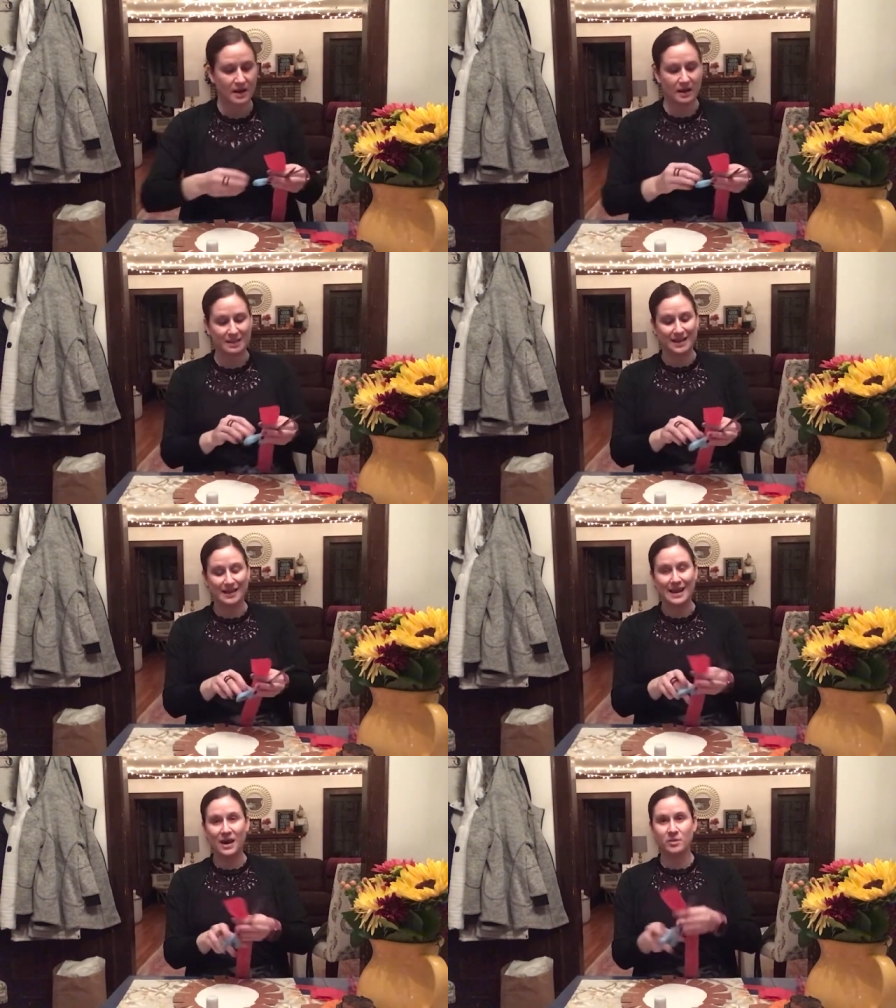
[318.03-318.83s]
And then
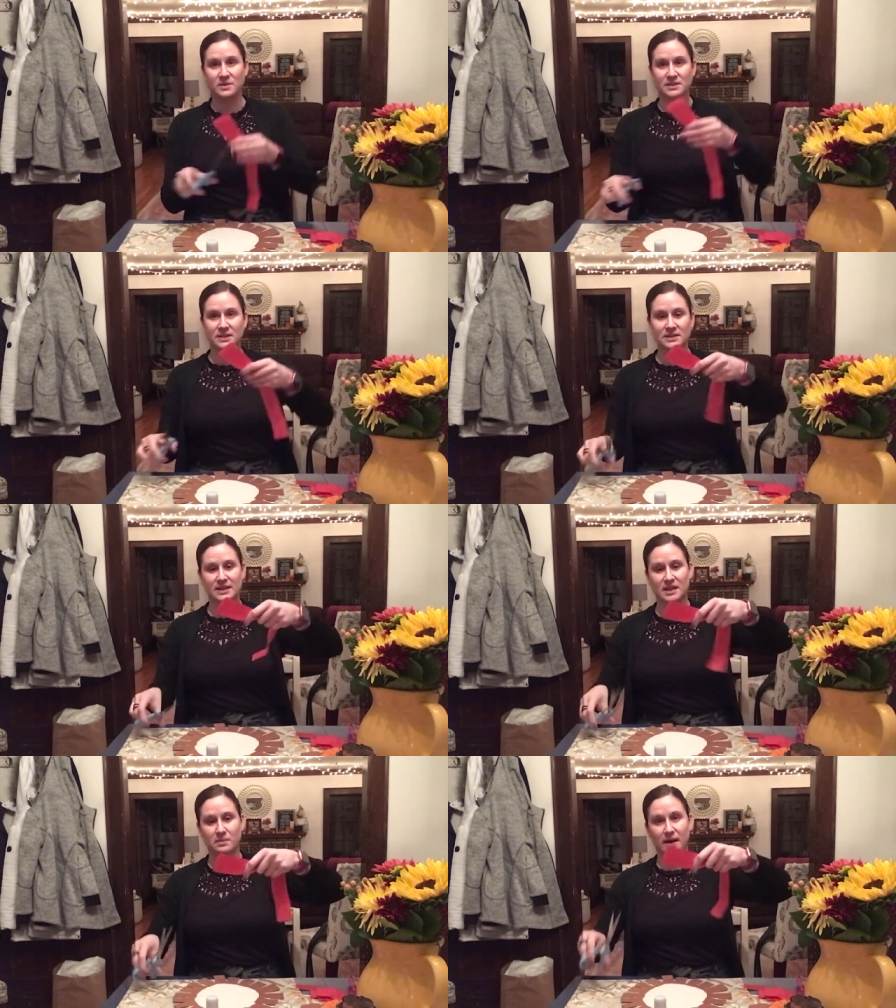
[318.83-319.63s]
now I'm just gonna
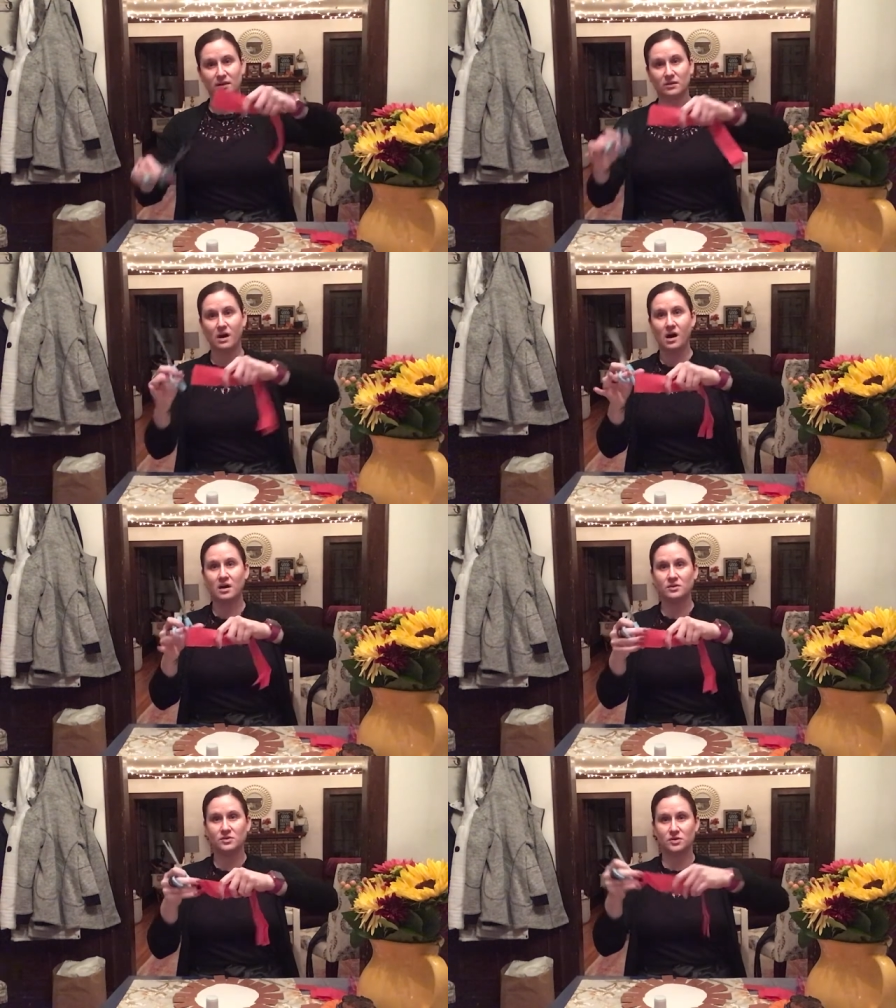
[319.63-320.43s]
take my
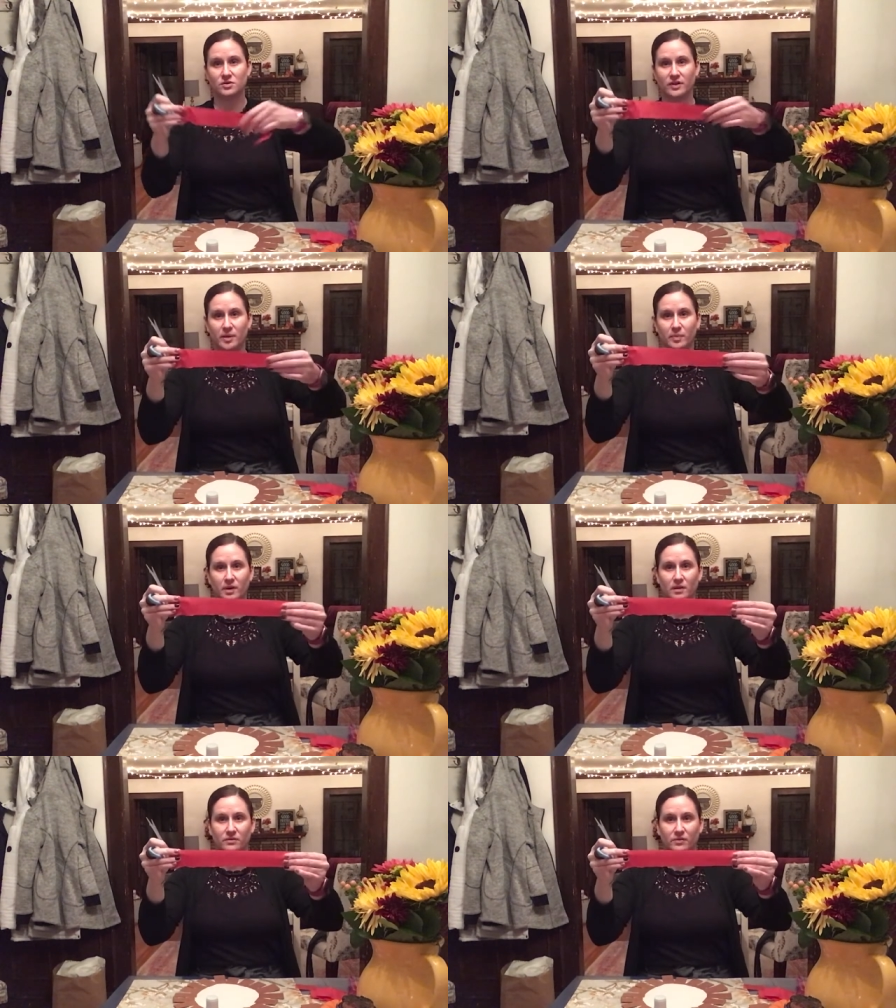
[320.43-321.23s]
long strip
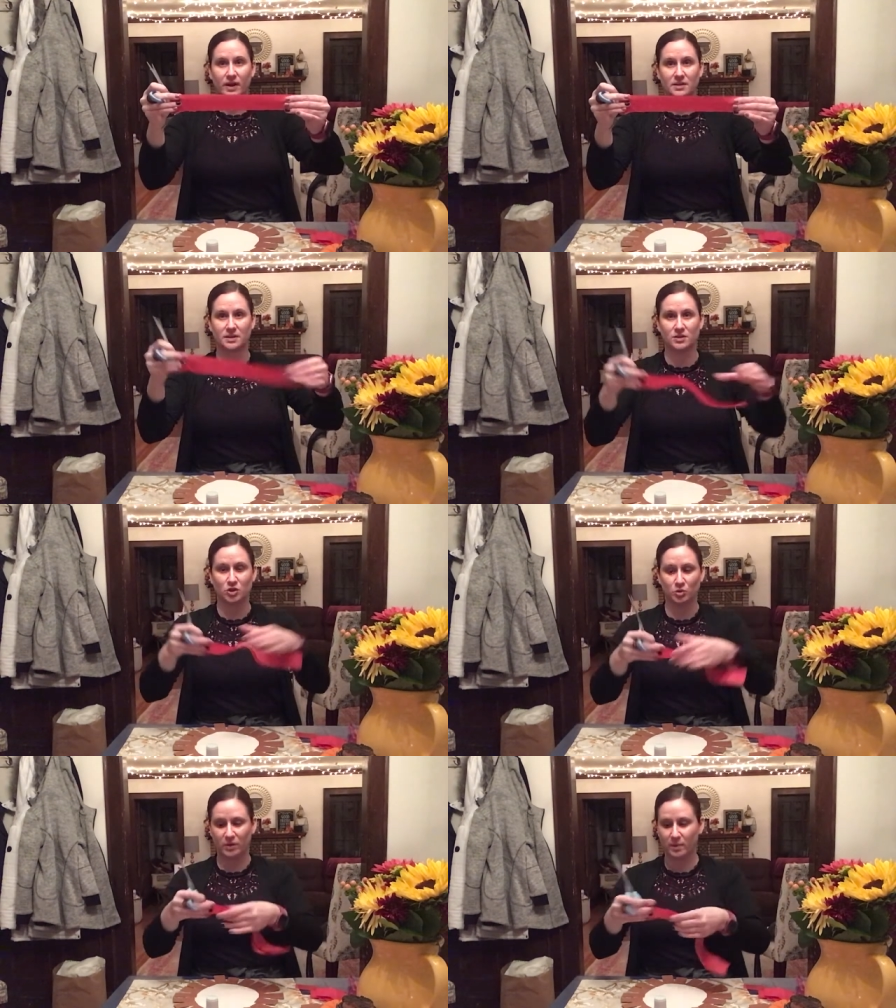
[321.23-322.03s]
of red tissue
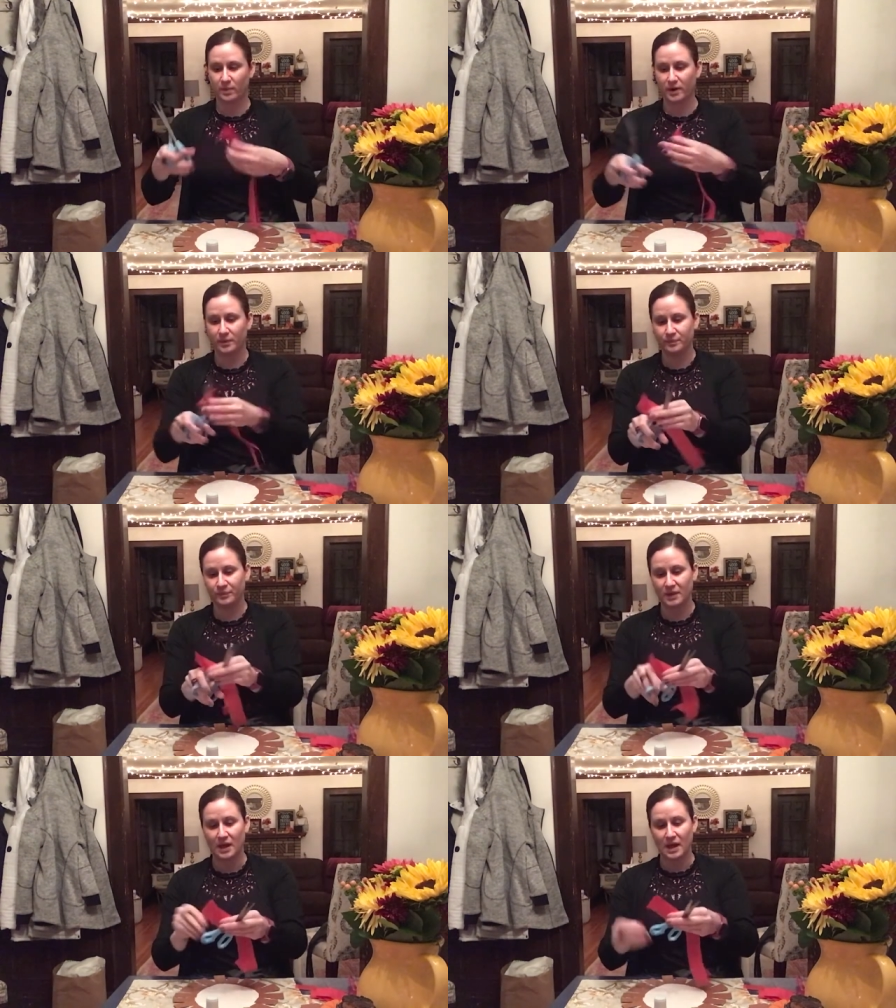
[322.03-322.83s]
paper
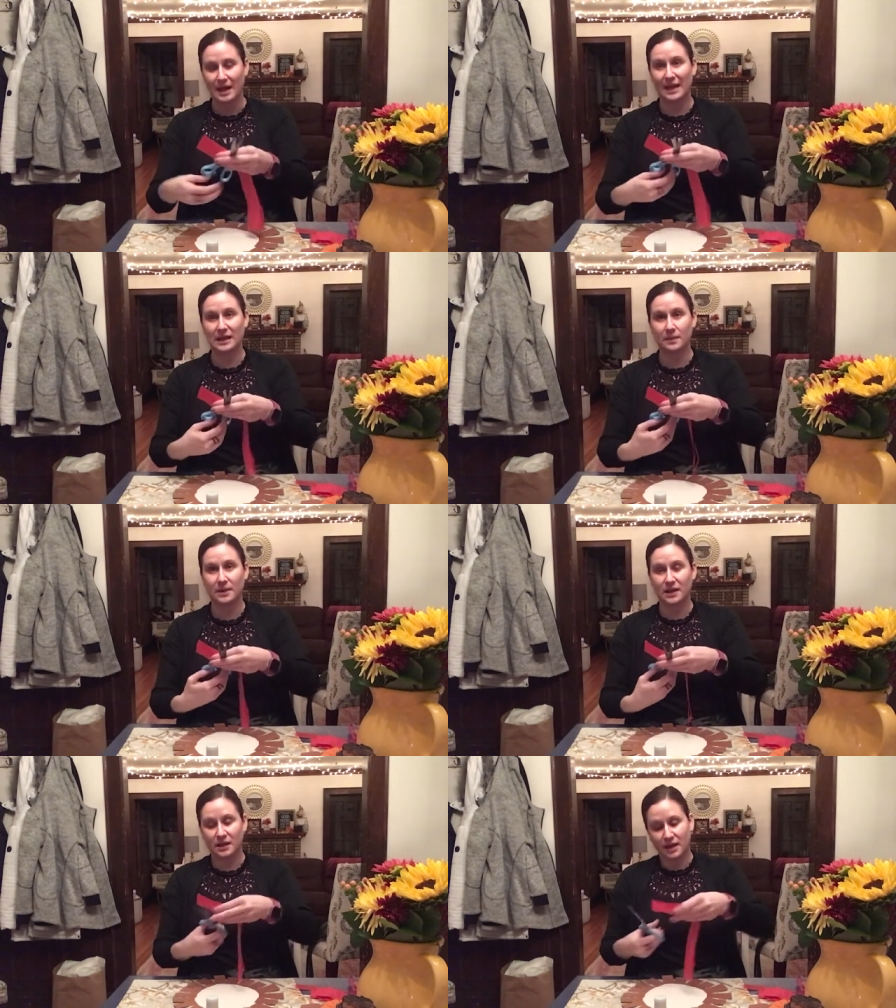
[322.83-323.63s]
and I'm
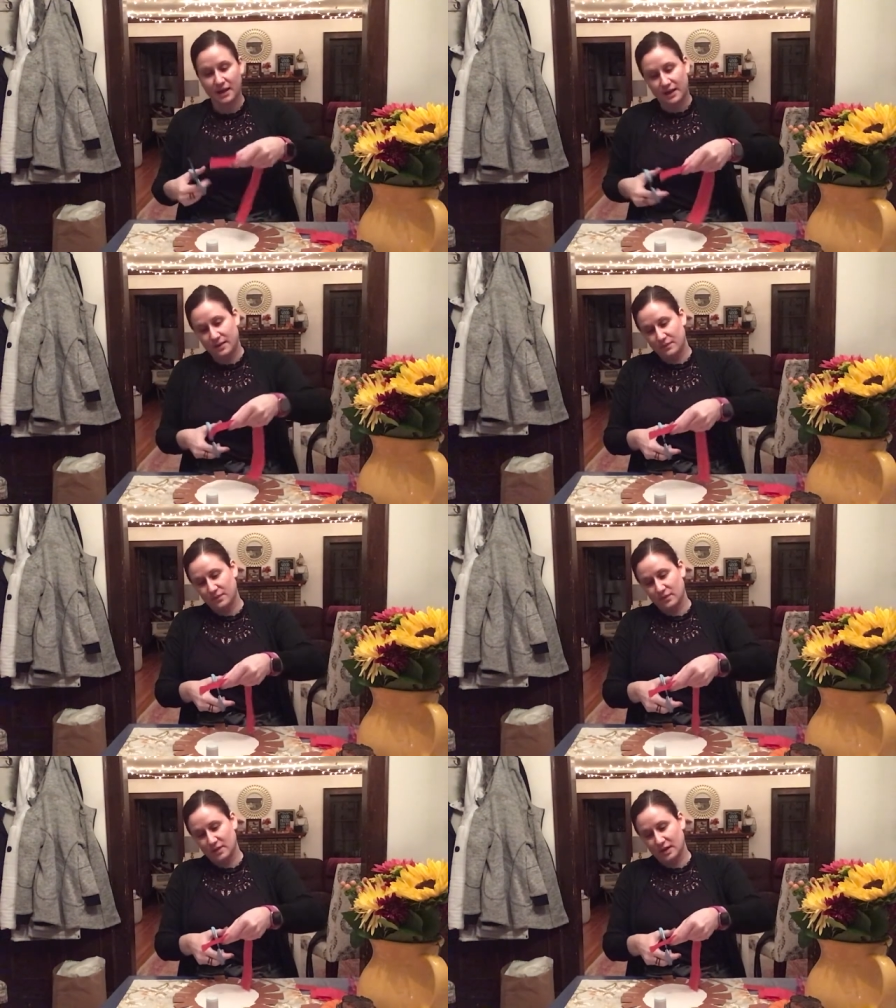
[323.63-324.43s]
gonna cut
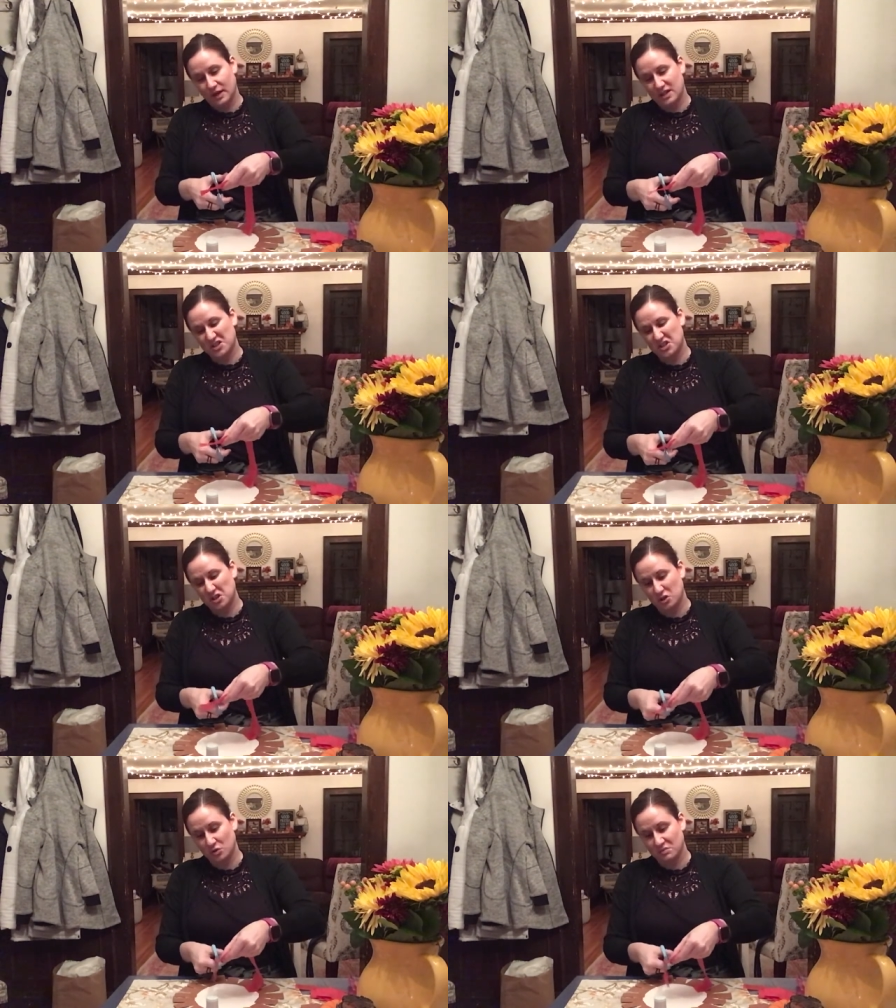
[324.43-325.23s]
it
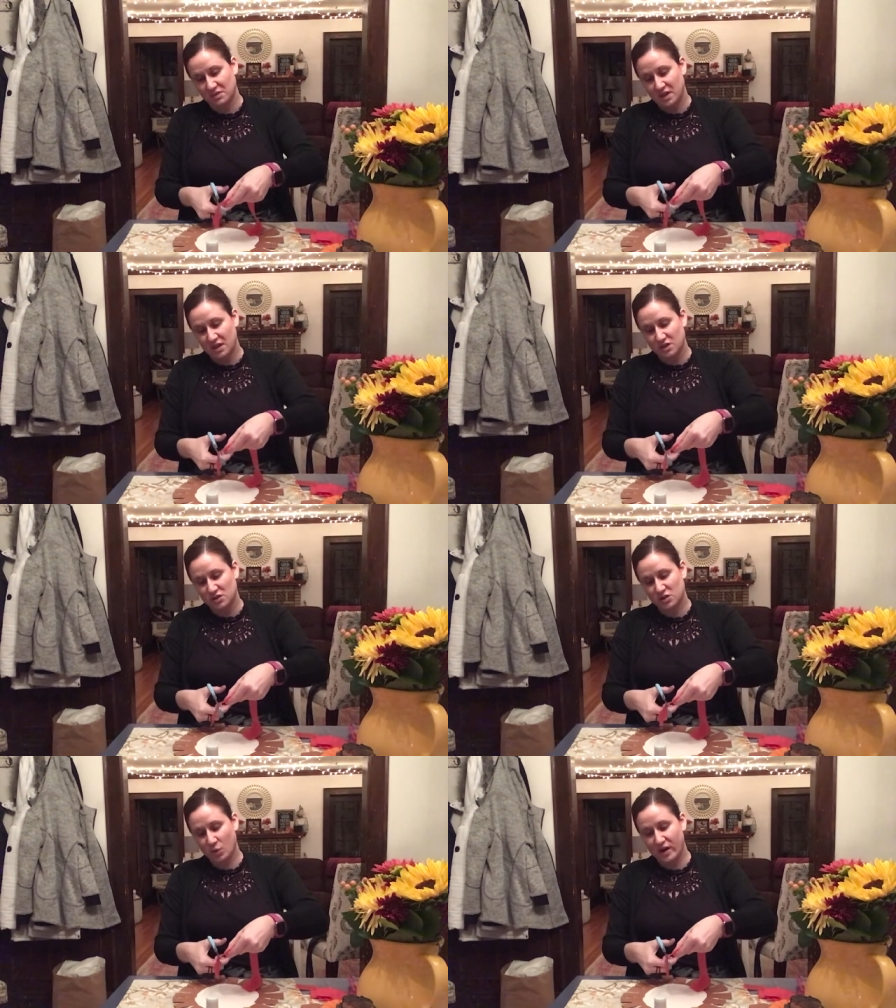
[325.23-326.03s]
into
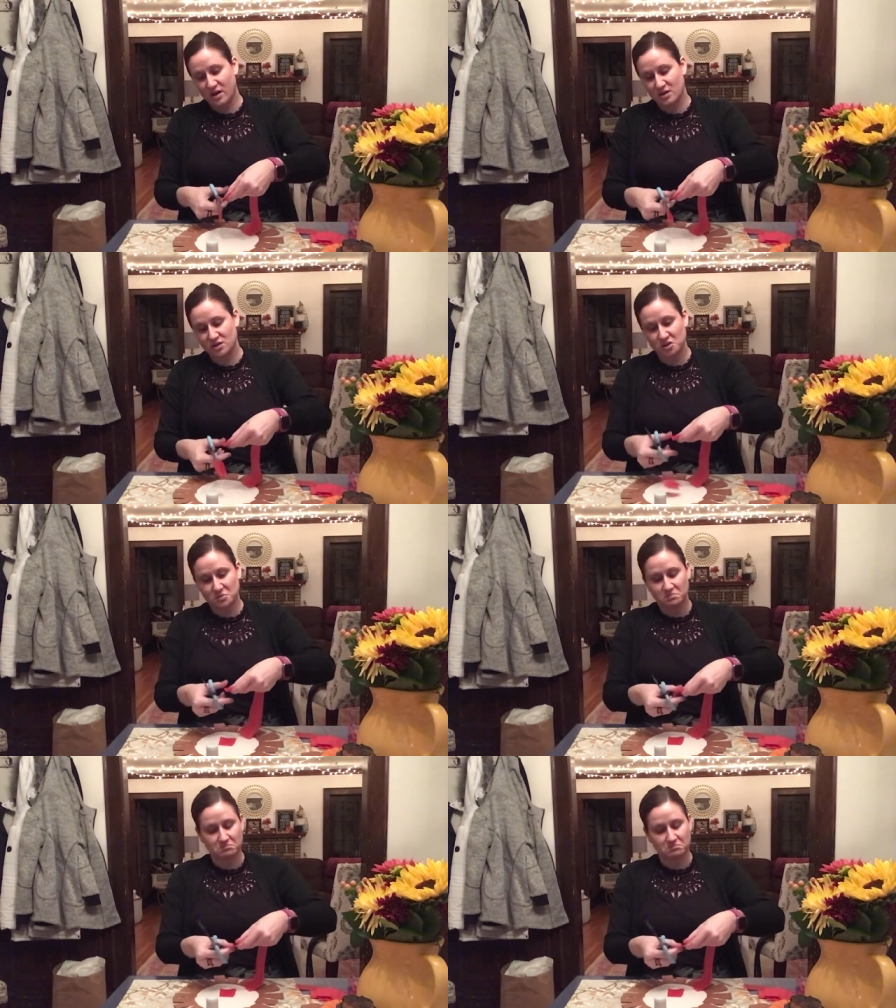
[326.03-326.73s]
squares.